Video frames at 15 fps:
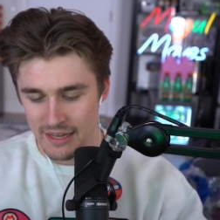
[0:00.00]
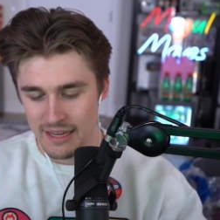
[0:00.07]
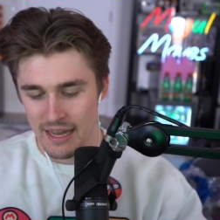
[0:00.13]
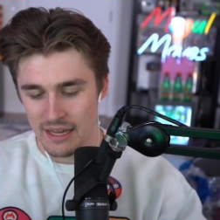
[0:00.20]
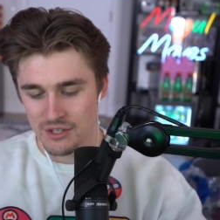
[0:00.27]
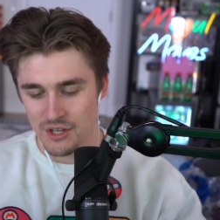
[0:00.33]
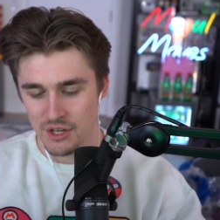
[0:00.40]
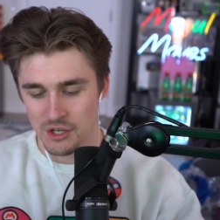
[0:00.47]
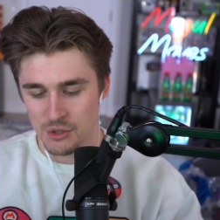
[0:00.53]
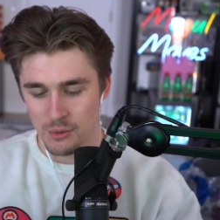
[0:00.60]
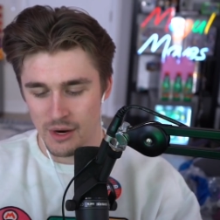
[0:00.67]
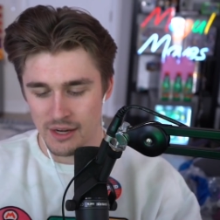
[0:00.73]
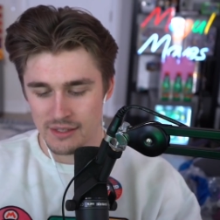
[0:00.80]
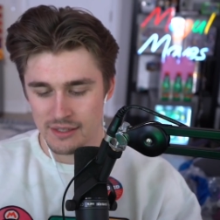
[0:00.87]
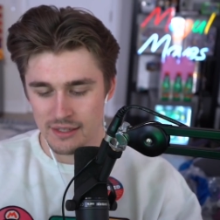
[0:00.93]
yeah, so I
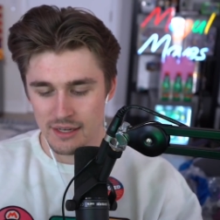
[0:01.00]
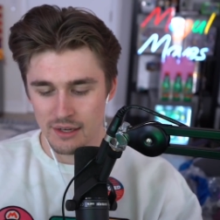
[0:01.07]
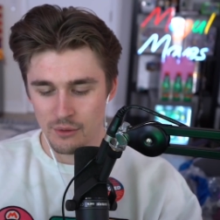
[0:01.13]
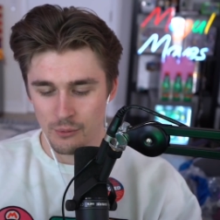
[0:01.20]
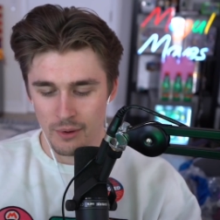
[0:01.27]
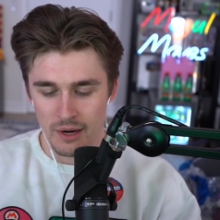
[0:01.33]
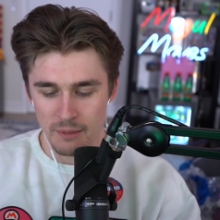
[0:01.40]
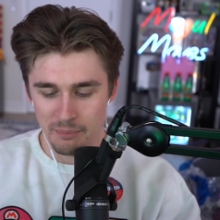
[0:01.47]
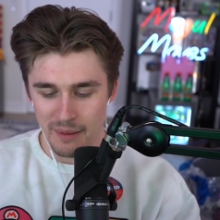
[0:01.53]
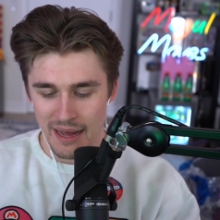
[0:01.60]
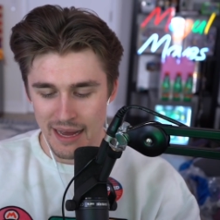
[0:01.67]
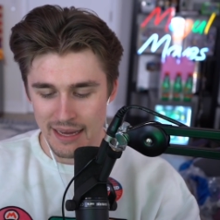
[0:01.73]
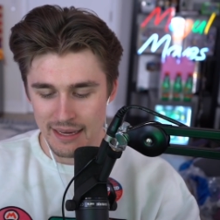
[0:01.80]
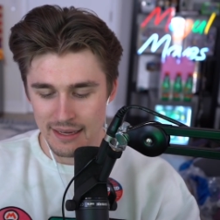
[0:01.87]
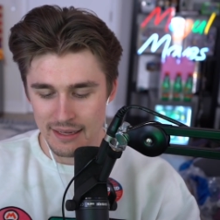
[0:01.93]
just wanted to run it
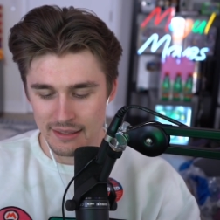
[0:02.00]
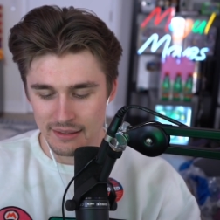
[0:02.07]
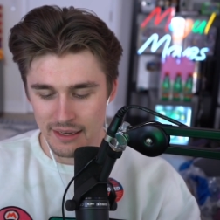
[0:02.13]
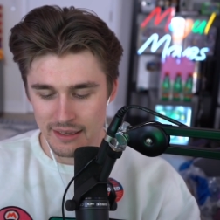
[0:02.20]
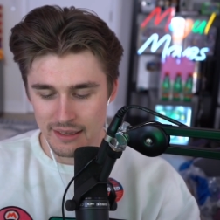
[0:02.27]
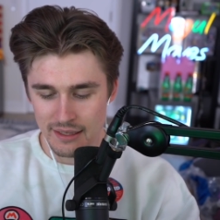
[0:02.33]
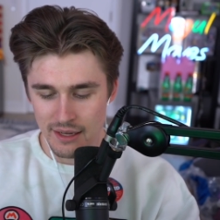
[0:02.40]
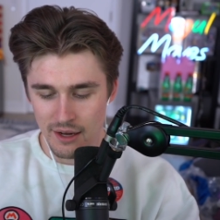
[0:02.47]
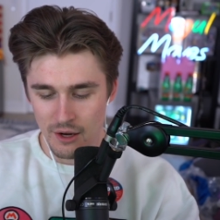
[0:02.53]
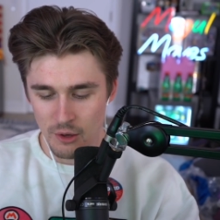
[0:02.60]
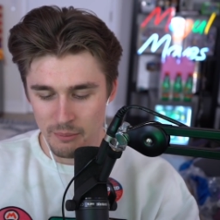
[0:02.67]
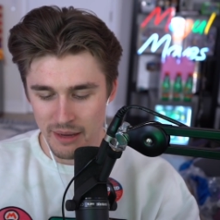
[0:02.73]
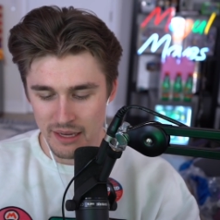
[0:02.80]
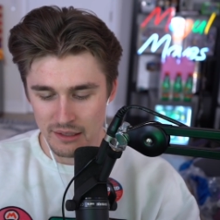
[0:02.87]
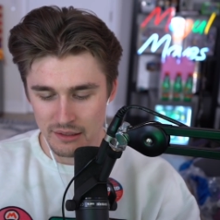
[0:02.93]
by you, let you
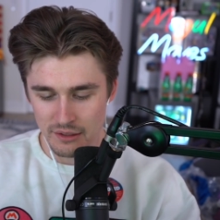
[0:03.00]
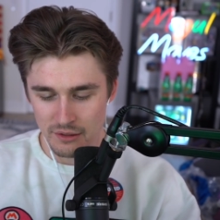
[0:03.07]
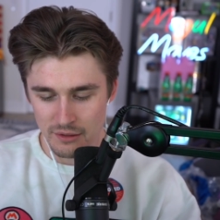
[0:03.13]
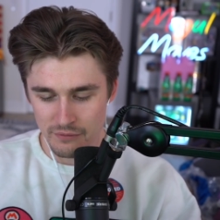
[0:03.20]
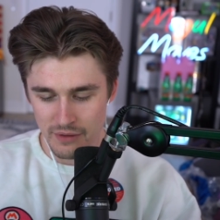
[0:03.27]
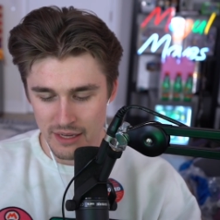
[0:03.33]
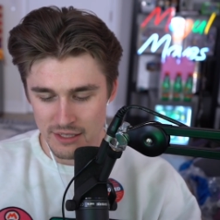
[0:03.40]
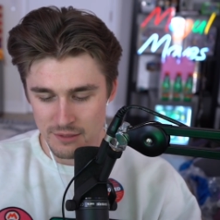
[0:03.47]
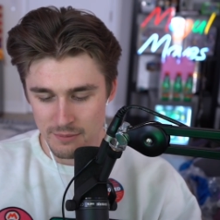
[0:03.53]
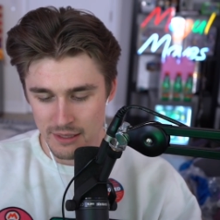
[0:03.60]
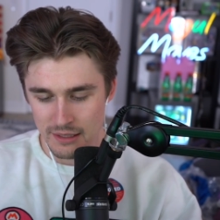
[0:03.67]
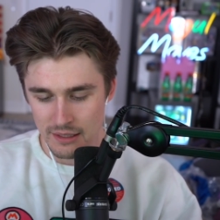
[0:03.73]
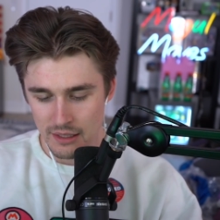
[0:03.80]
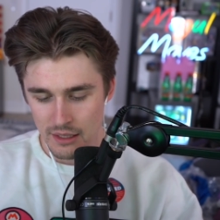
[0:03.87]
know, made a sure, little investment.